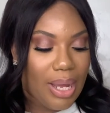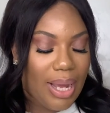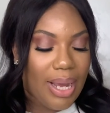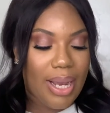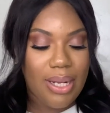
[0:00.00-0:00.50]

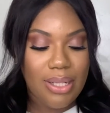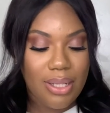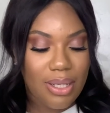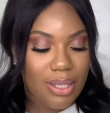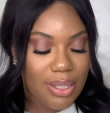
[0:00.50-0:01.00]
And
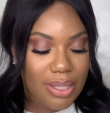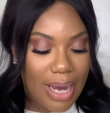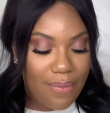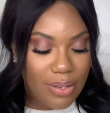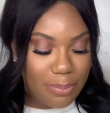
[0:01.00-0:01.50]

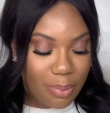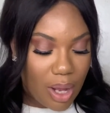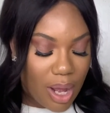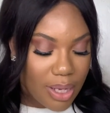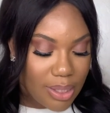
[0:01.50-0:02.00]
inside this
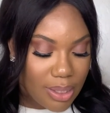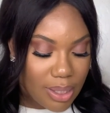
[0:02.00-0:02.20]
box